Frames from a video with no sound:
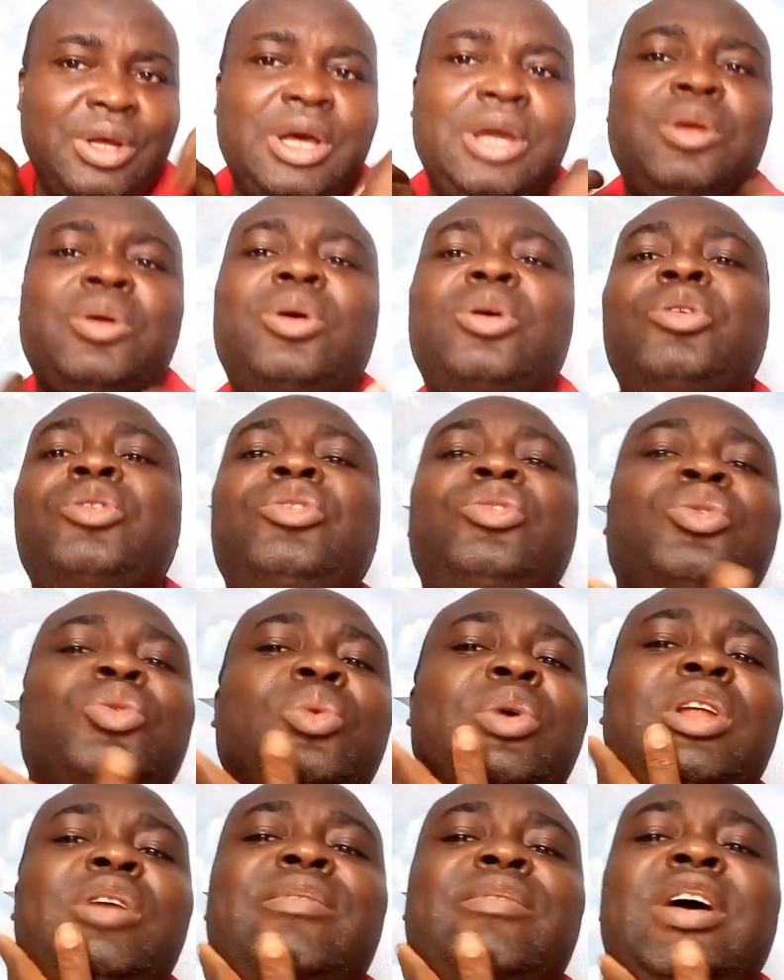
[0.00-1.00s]
And
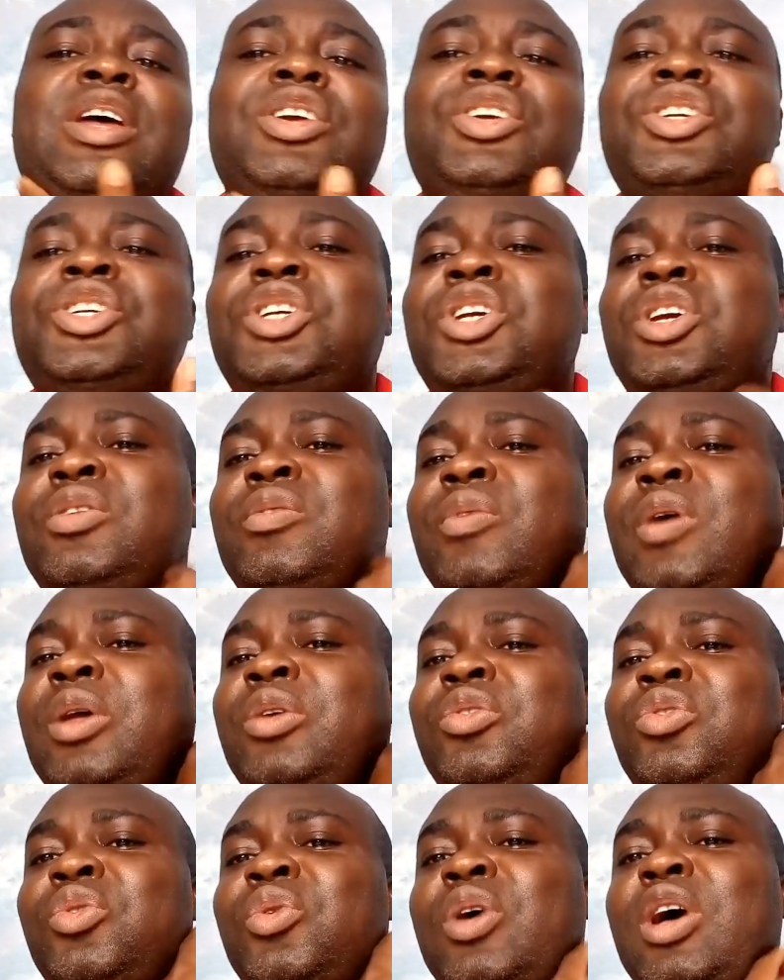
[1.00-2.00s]
also whenever I shave, I
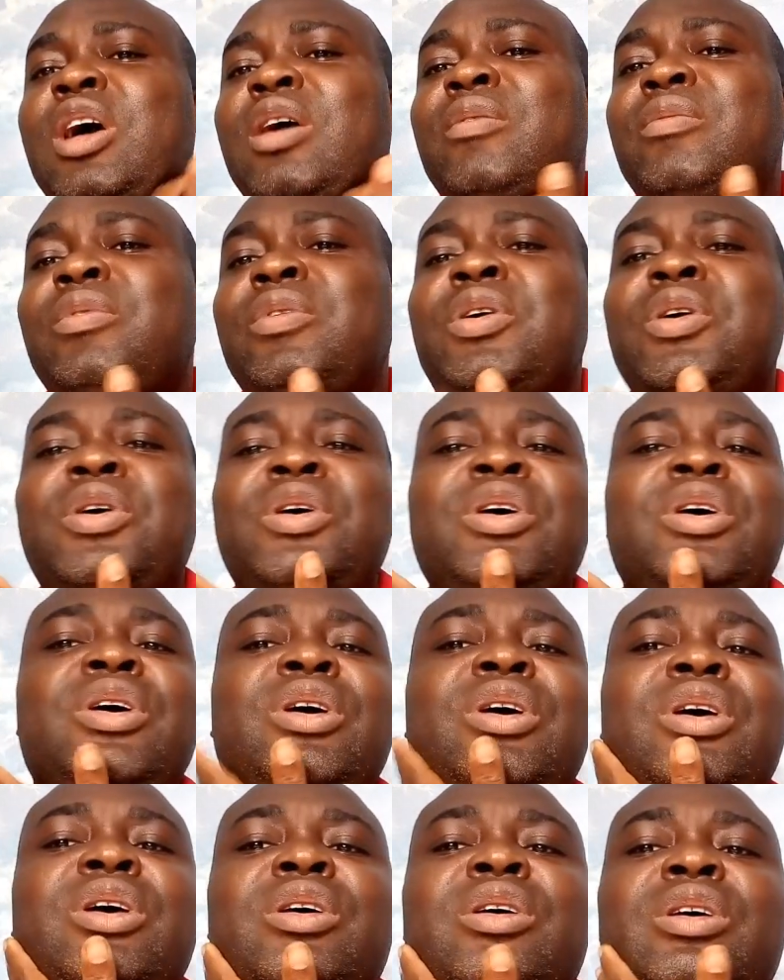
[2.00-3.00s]
used to have
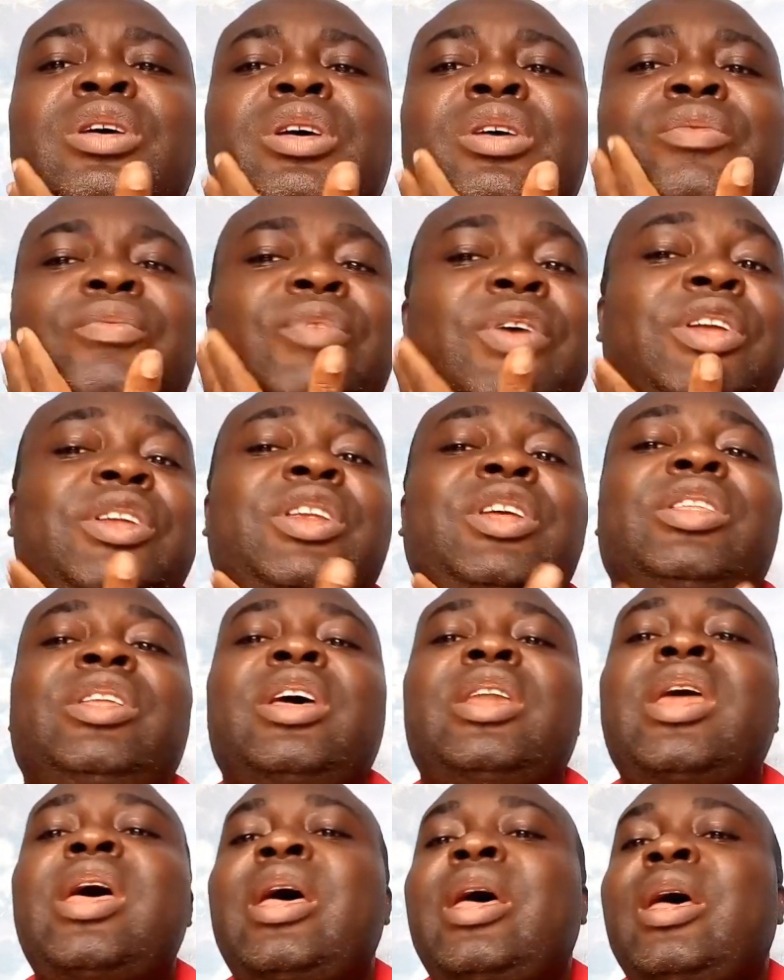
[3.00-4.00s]

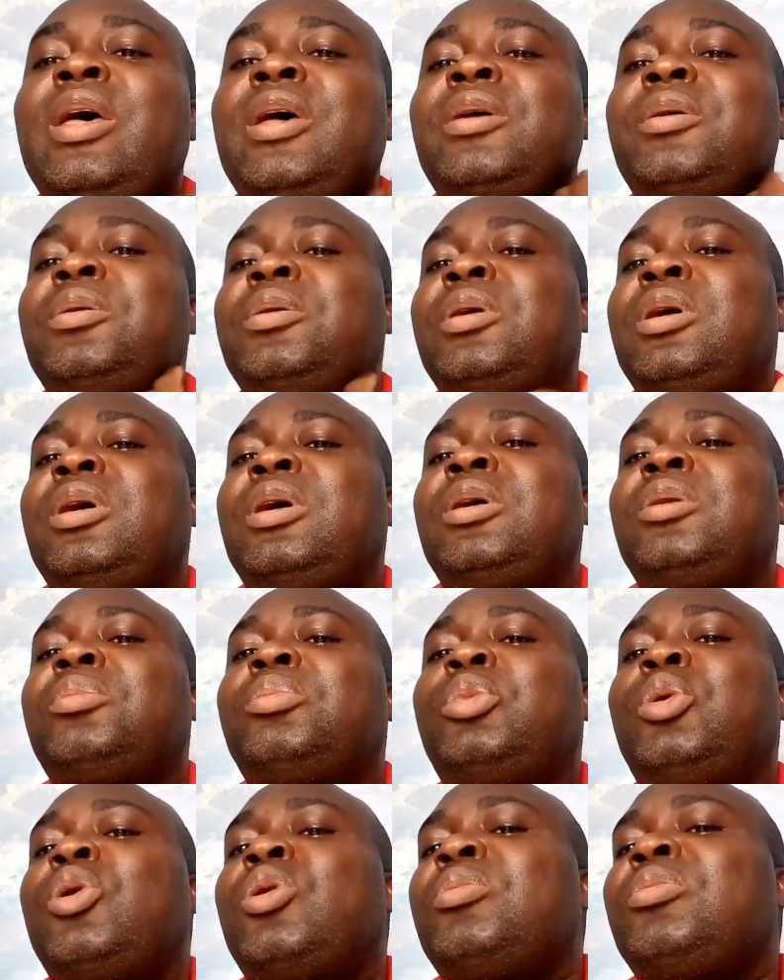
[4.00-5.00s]
invaginated hair,
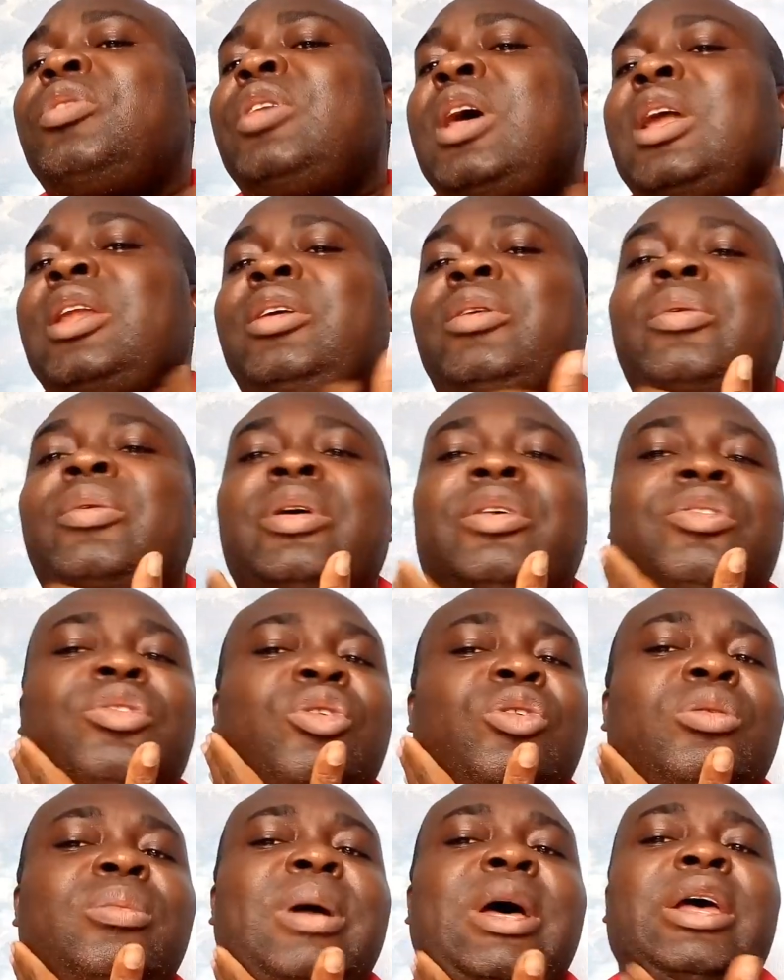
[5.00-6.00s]
bumps and the
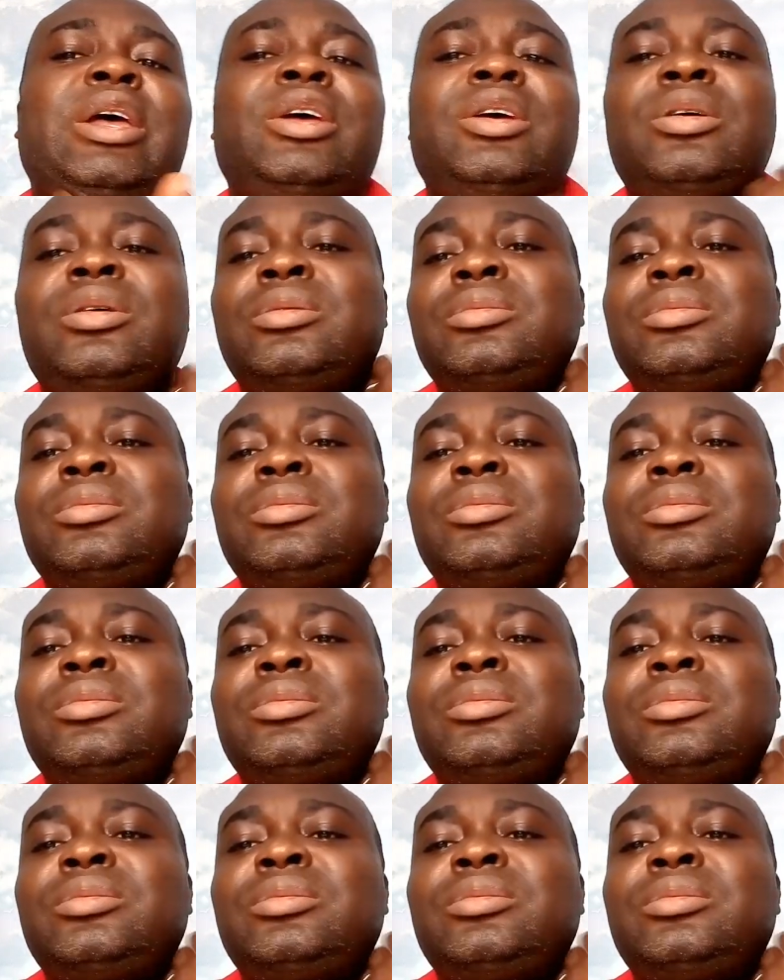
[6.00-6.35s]
rest on my